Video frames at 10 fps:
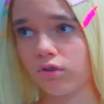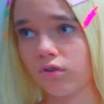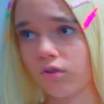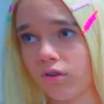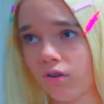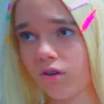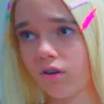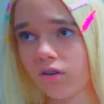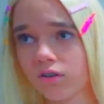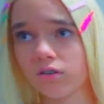
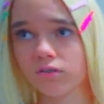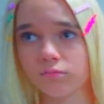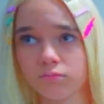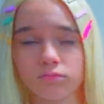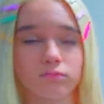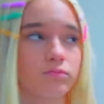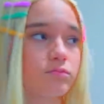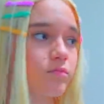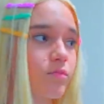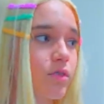
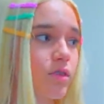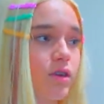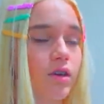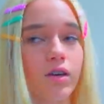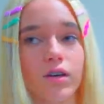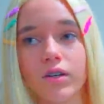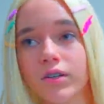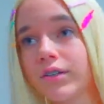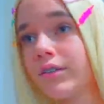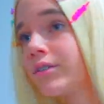(not speaking)